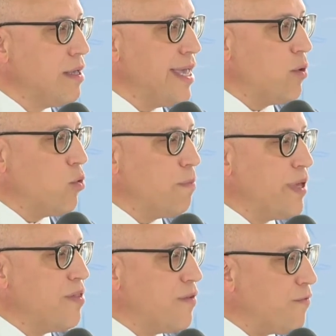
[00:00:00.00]
It will
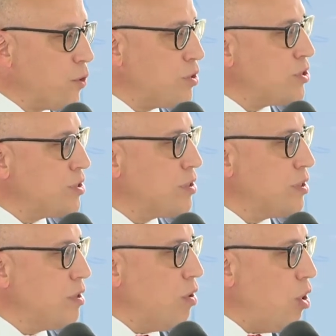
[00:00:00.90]
be the first
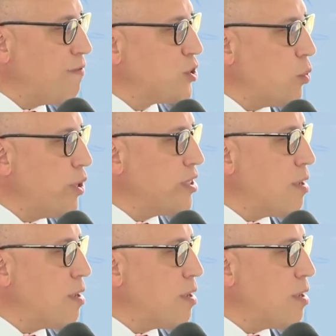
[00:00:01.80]
offshore wind